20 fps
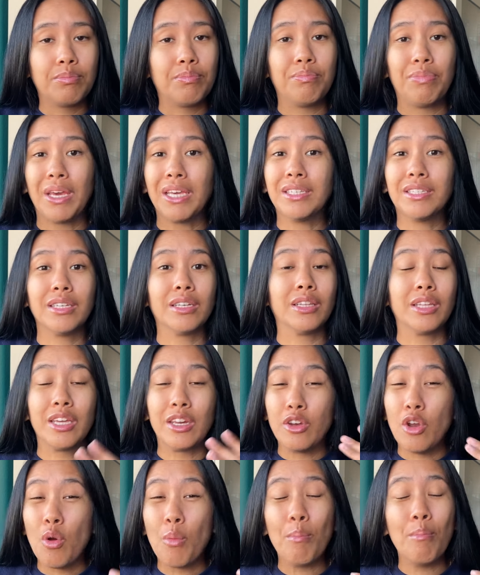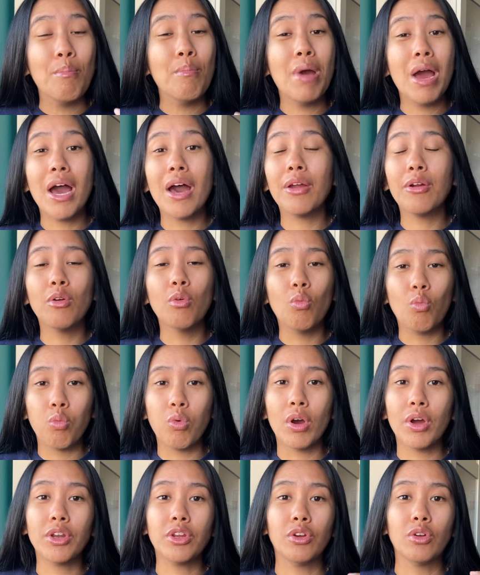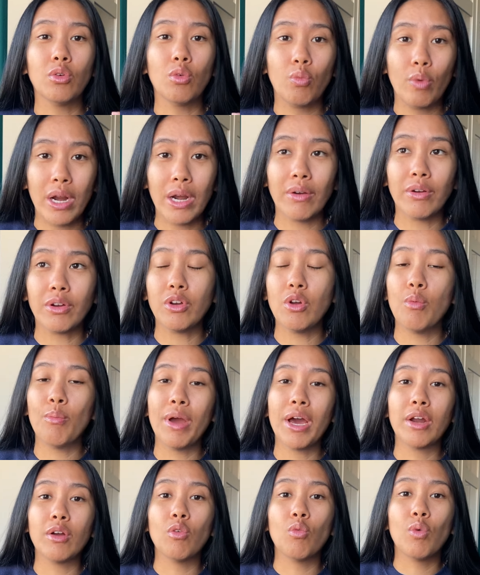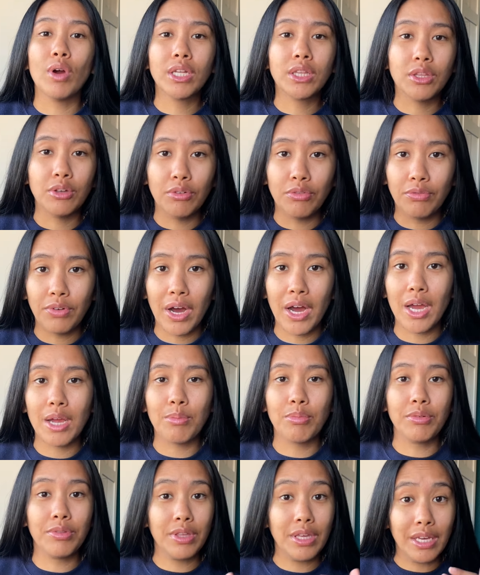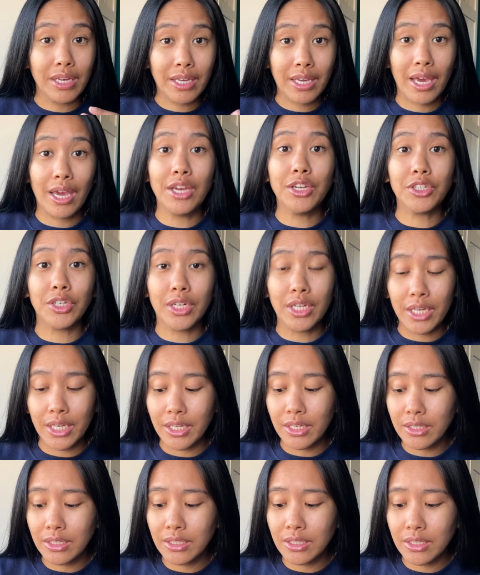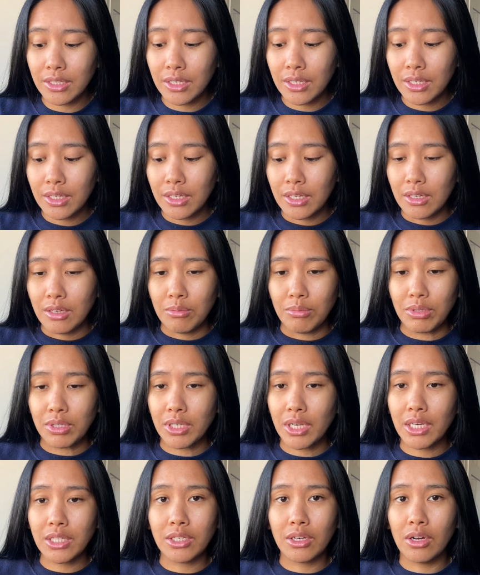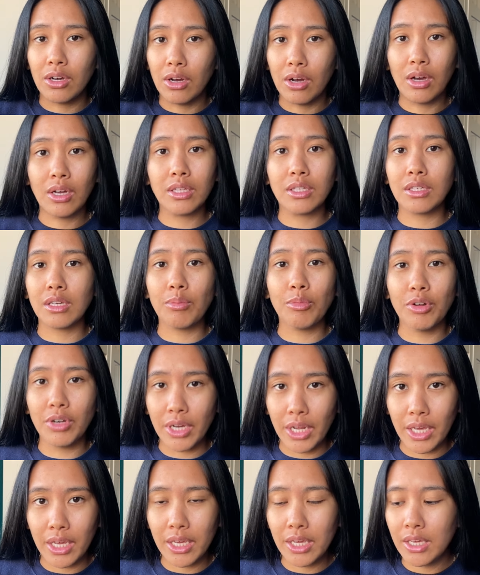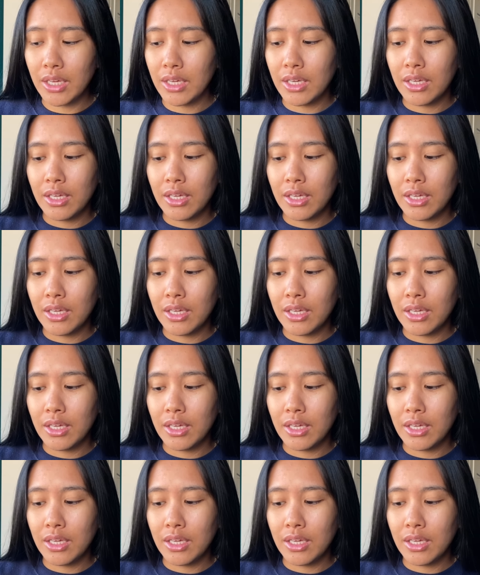basically no matter what you're wearing, no matter what the vibe or the occasion is, besides a hot summer day,